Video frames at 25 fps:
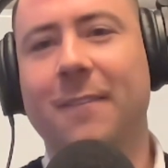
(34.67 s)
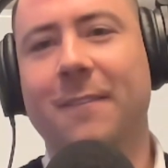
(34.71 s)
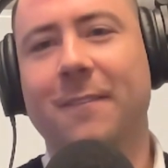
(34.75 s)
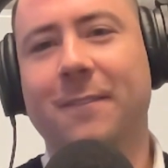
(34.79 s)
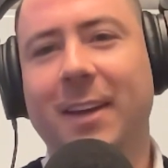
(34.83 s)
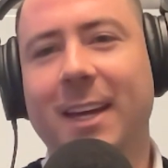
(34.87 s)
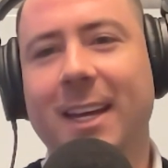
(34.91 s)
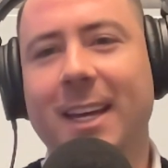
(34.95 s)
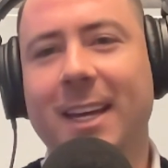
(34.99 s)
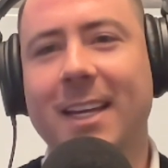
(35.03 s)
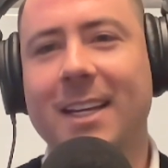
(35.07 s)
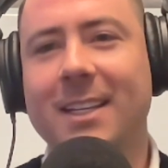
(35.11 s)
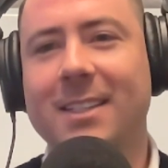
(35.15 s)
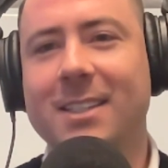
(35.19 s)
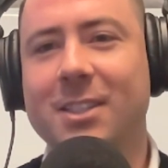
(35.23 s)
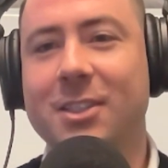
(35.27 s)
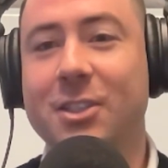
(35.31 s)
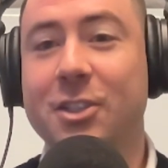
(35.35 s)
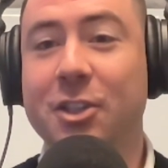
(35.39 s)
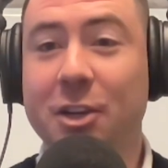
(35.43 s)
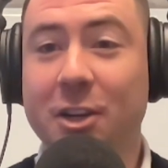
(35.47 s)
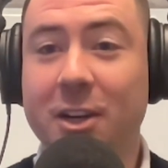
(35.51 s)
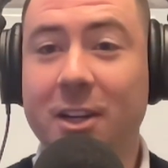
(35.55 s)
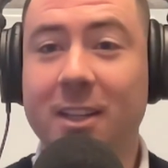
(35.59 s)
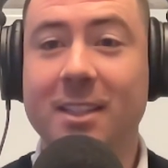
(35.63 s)
Vi is a
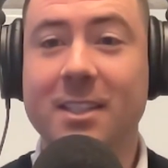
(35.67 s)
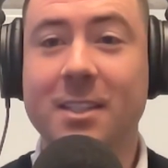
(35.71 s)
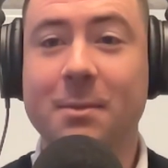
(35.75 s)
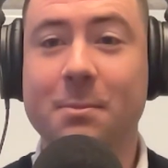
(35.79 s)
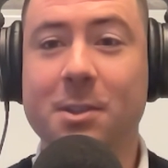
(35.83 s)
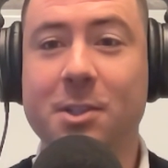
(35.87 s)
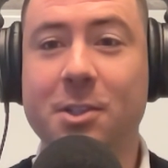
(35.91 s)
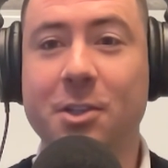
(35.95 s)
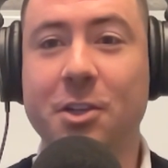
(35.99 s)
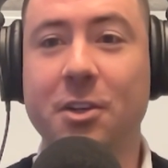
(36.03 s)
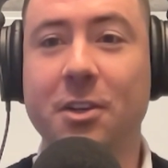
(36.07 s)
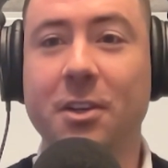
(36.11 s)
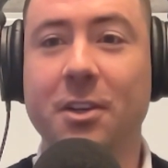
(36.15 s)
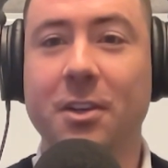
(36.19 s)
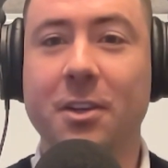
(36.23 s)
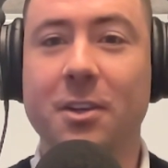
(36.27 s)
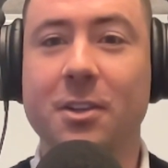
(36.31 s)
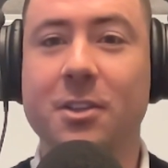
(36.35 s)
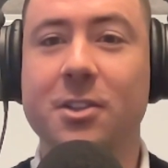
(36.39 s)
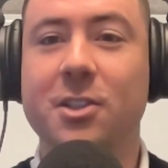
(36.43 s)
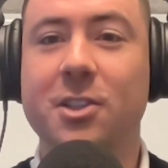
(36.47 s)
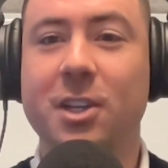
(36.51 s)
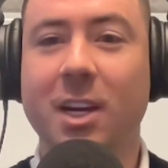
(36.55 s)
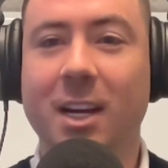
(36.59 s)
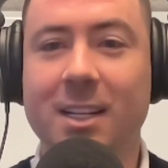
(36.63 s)
journalism student
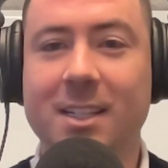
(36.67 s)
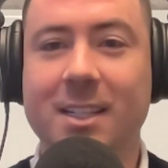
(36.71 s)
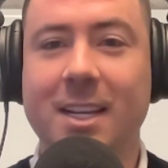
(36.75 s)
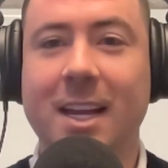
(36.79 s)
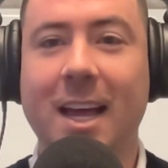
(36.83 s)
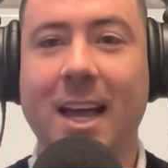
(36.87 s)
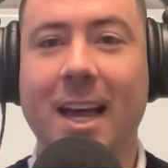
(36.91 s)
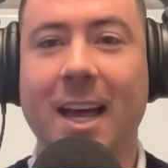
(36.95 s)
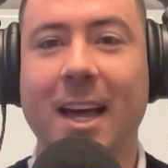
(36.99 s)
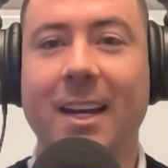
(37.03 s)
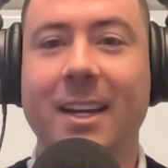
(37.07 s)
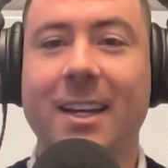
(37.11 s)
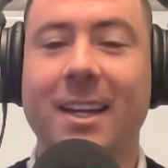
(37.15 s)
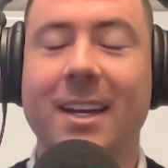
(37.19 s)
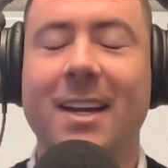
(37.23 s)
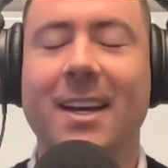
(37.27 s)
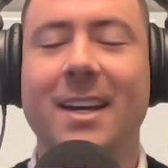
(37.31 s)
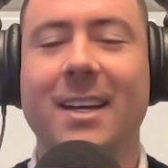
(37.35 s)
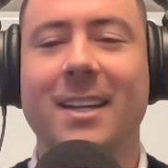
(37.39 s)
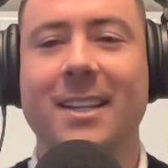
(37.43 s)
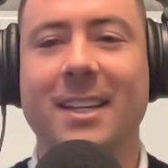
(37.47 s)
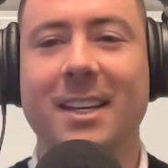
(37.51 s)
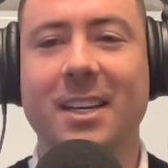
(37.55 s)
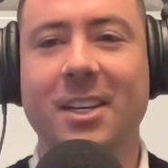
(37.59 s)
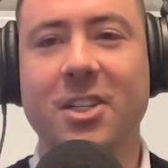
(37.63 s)
who's just had
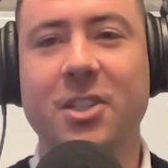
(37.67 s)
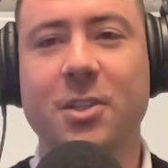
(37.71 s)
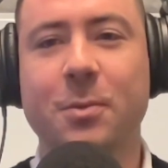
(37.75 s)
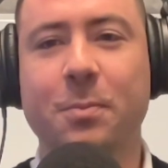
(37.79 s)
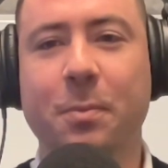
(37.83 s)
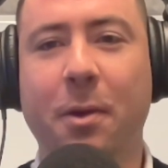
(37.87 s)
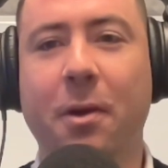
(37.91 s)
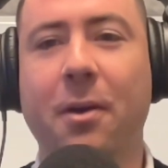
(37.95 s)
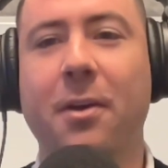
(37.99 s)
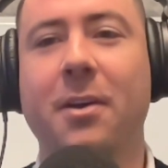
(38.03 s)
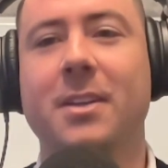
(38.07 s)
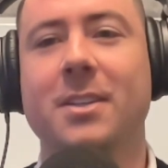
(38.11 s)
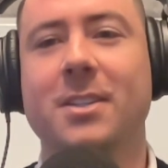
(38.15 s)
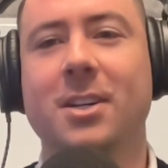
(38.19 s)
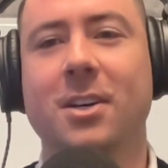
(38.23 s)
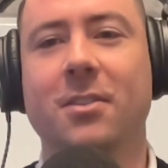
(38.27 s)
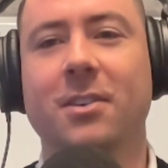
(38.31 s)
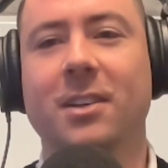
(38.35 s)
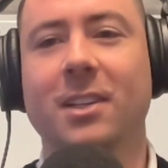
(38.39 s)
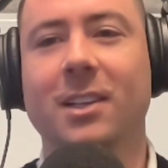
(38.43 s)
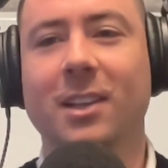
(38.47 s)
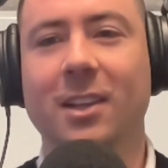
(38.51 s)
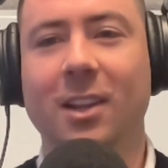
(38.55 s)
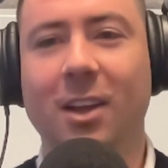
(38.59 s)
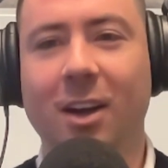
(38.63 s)
the experience of
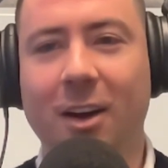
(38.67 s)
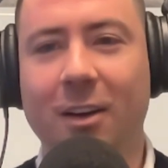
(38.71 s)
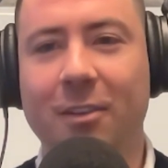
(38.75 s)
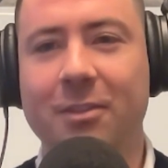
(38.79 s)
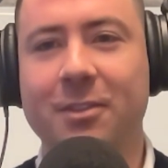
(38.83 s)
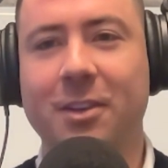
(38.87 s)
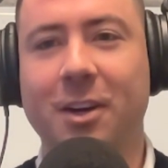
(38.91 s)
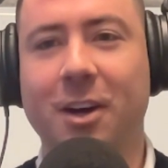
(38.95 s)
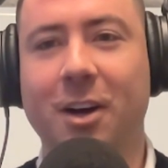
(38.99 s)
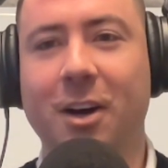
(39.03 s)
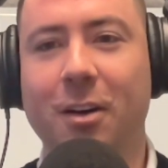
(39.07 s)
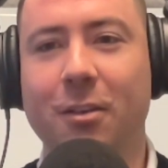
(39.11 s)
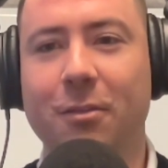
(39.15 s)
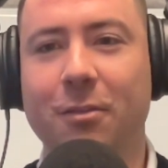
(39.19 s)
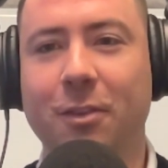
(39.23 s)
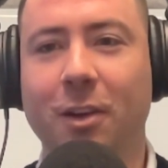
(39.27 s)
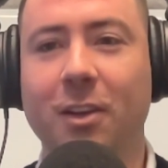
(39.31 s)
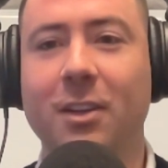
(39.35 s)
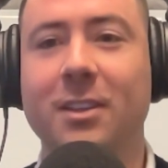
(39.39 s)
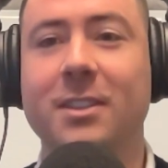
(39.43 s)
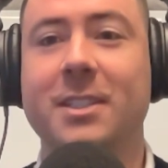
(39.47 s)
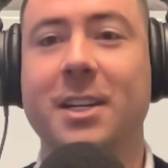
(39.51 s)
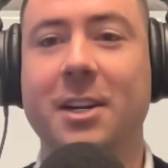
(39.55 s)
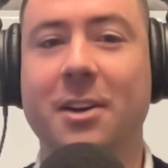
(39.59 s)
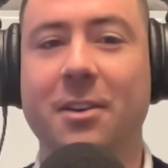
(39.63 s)
a lifetime
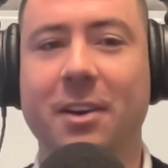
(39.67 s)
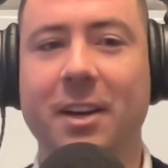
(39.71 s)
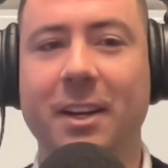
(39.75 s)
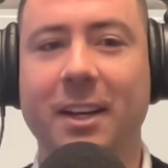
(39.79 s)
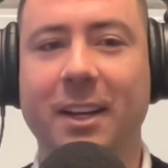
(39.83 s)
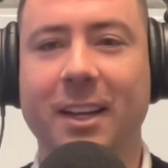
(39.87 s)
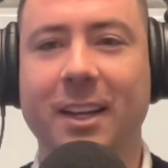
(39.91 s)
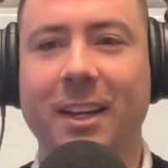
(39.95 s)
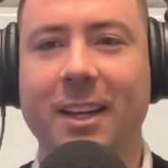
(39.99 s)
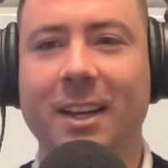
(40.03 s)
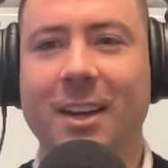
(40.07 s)
volunteering